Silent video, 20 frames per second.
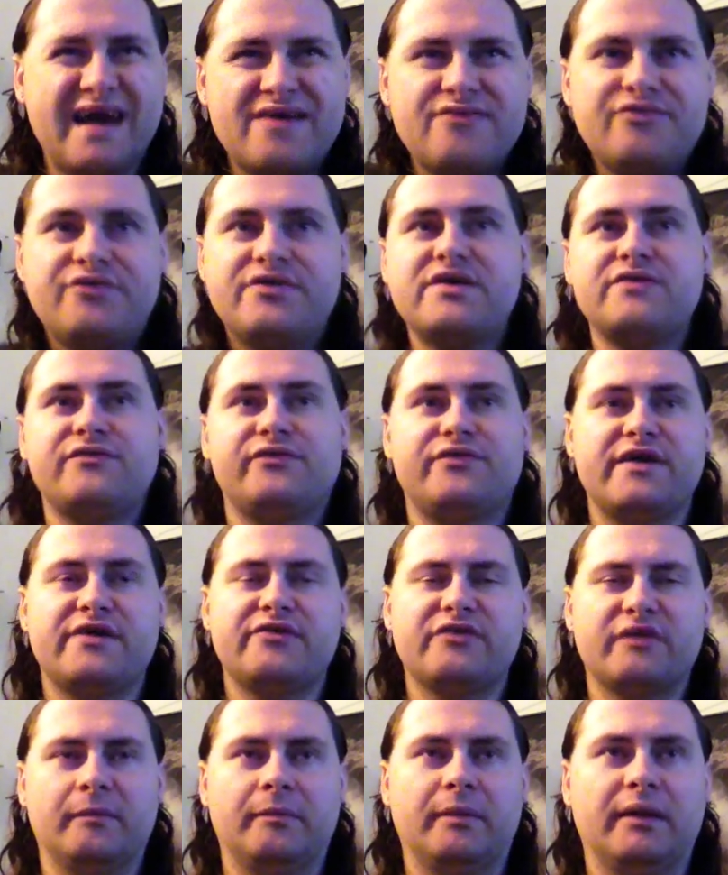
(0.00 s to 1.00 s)
end the, the
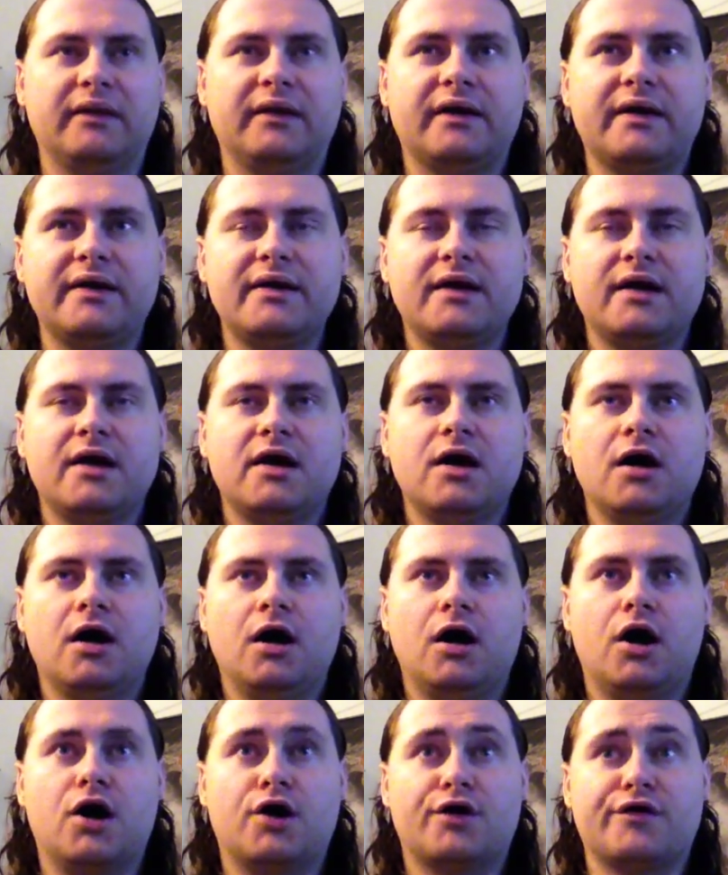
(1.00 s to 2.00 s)
end of the bloodline
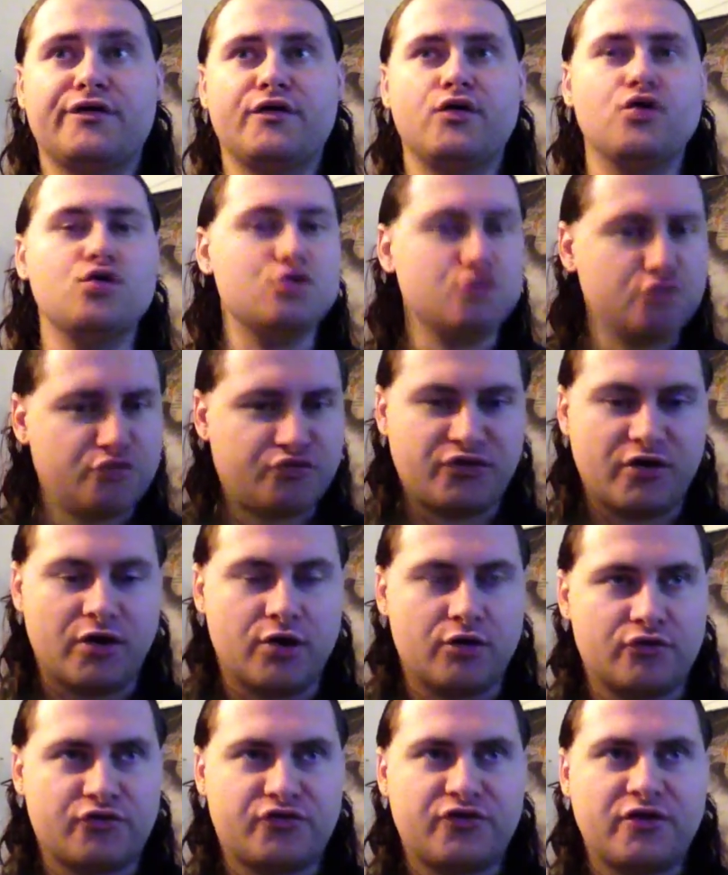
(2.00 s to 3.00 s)
are the
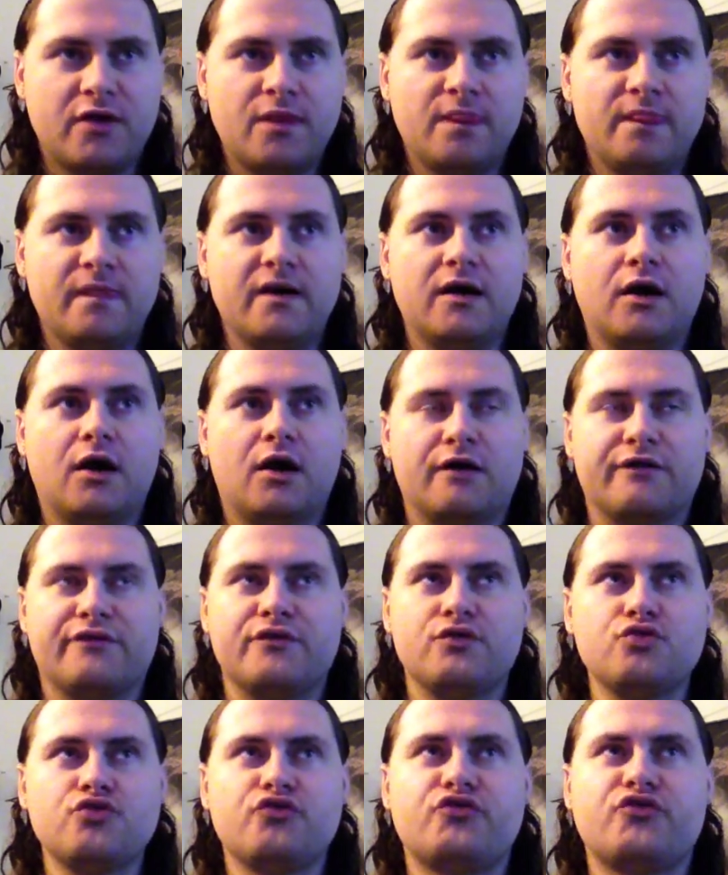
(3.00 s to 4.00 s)
Usos. Are the
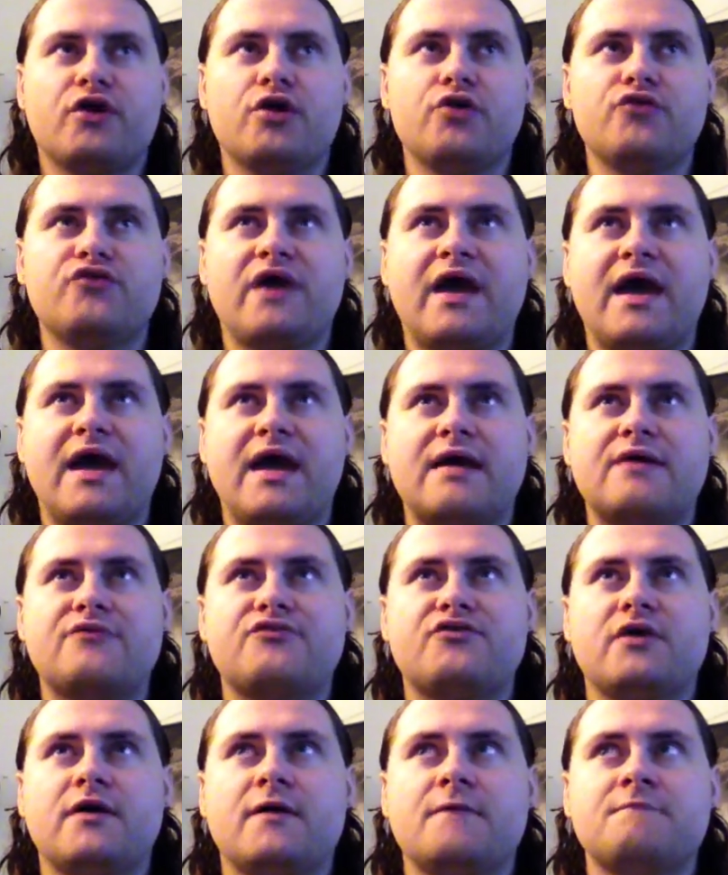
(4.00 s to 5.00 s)
Usos
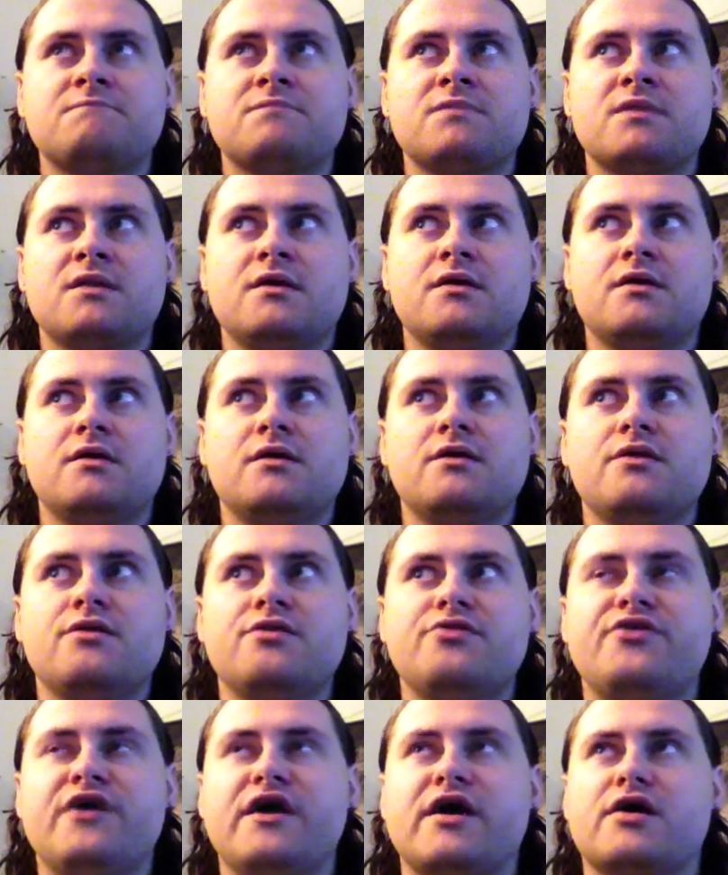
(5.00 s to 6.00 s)
and
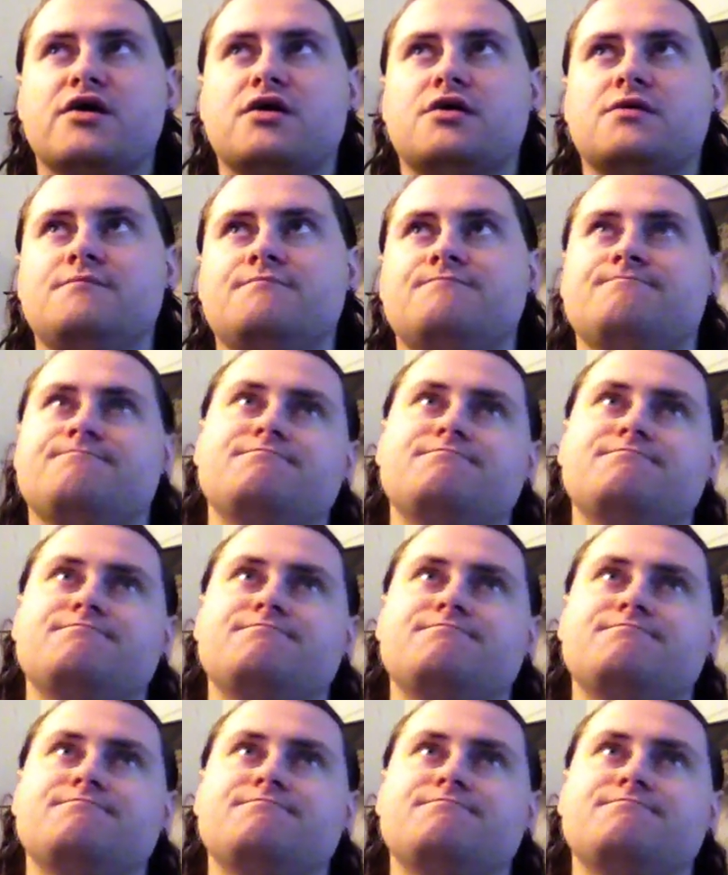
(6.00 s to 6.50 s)
their